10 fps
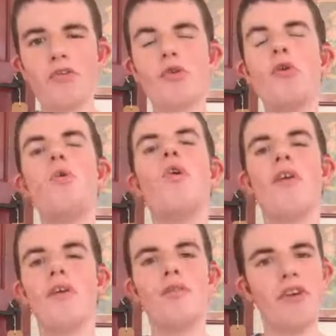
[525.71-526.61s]
So we all
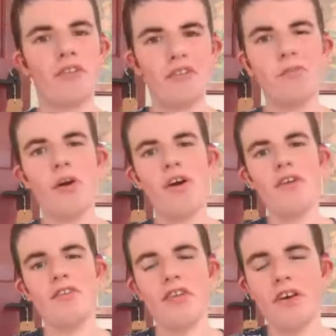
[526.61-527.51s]
have a reason to pay
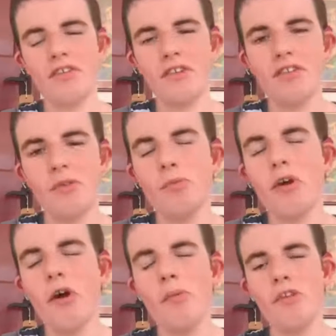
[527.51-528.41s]
into that system to
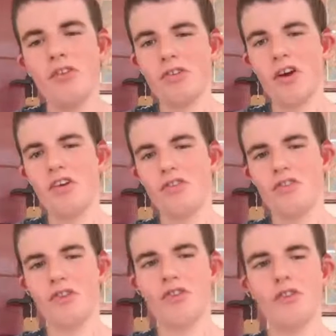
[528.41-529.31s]
help the education
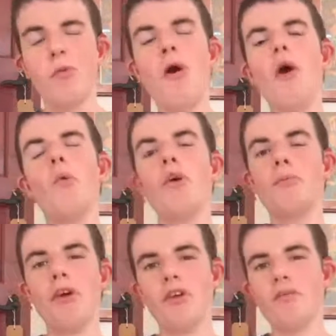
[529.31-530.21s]
system.
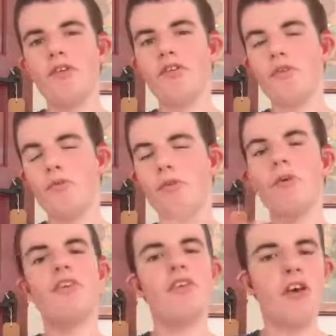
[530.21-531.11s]
We benefited from
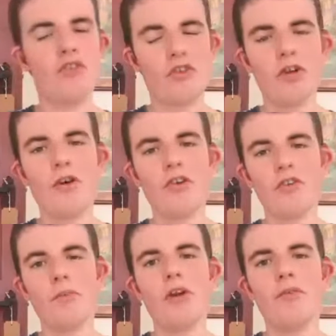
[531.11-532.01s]
it. The next
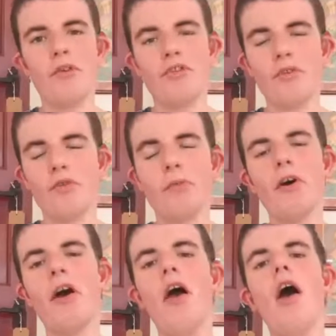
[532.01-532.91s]
generation is benefiting from
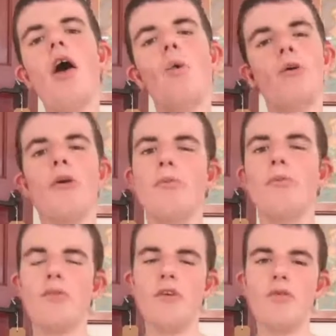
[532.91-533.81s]
it, and we may
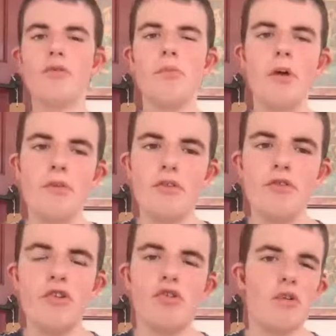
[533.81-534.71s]
benefit from them in the
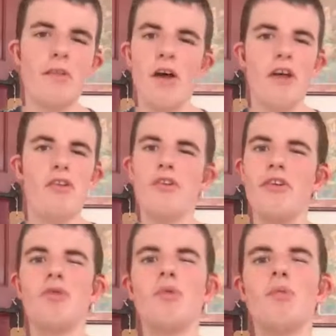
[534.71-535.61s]
future. They're
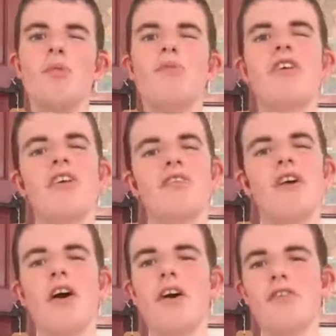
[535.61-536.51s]
the sort of leading
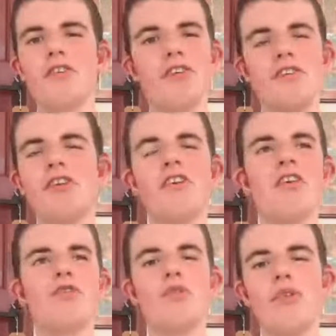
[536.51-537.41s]
scientists, leading
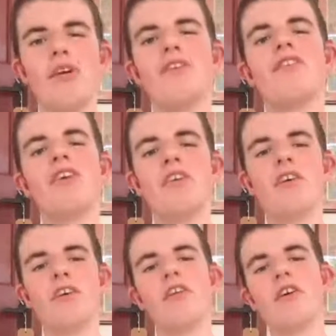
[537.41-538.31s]
historians,
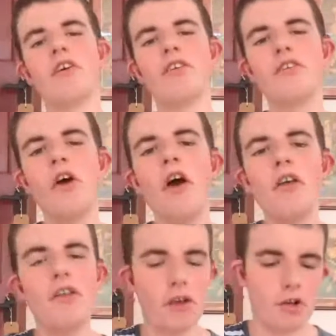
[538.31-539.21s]
leading thinkers
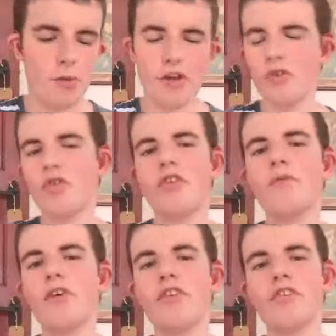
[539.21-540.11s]
that are going to make the
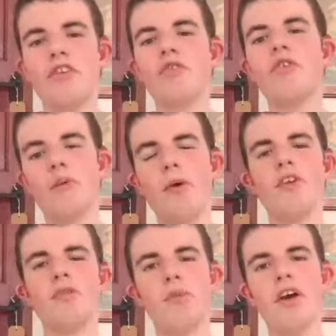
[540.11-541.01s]
21st century a
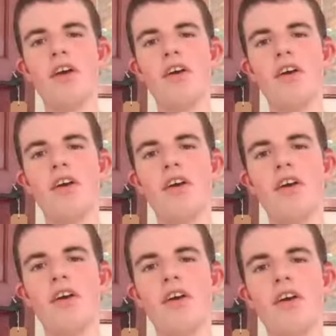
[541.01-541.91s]
better place.
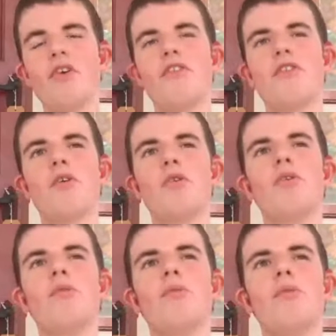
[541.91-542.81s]
So I'm going to
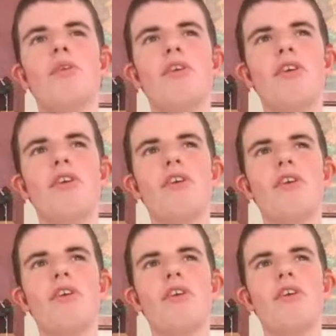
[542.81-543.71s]
see a sort of
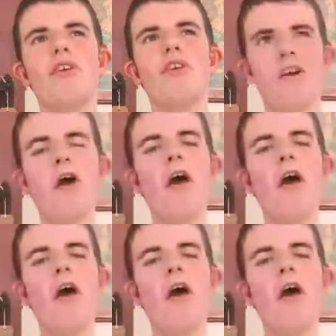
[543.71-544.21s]
deficit for that.